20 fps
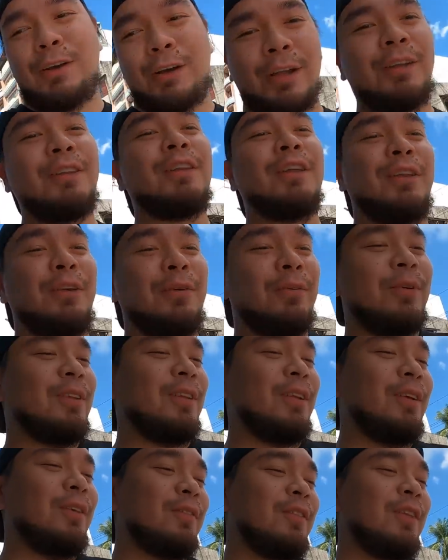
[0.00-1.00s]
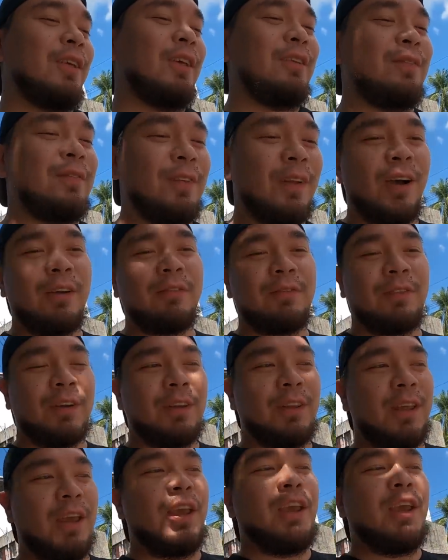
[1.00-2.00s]
continuity of the vlog
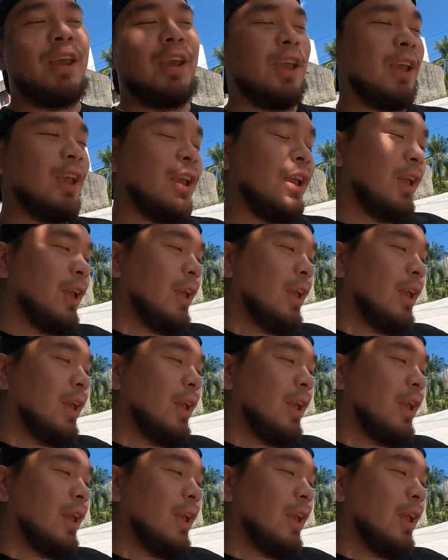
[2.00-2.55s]
for the